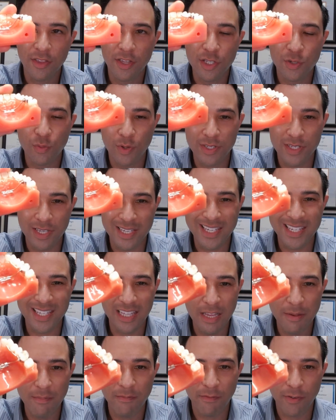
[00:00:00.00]
This one's a
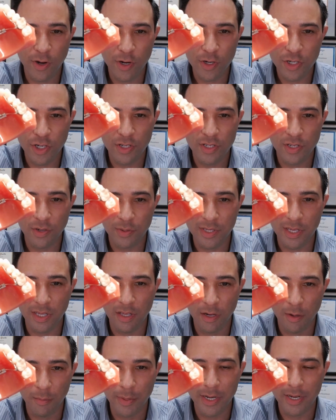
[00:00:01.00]
slim version, so it's a
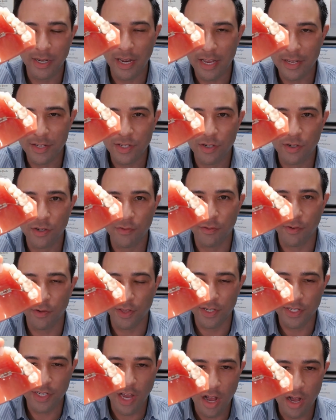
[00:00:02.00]
little bit nicer for the
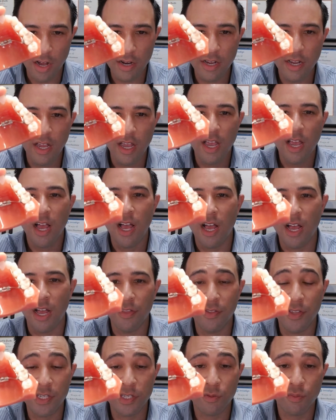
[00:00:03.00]
tongue.
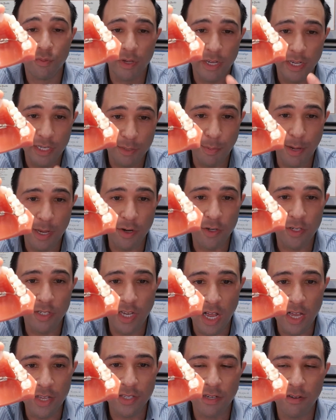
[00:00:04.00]
This expander
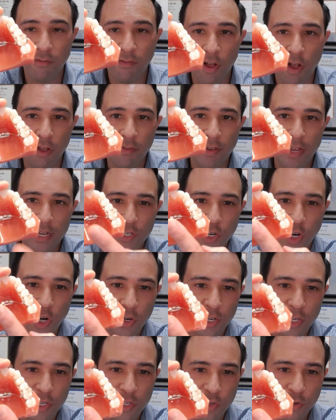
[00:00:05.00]
does involve a
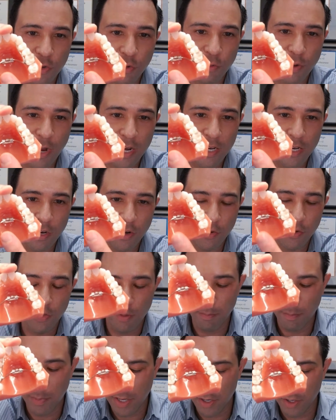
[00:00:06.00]
turning screw right here in the
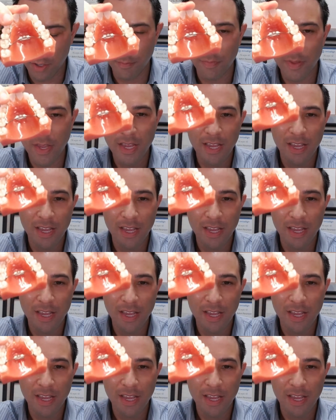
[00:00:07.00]
middle.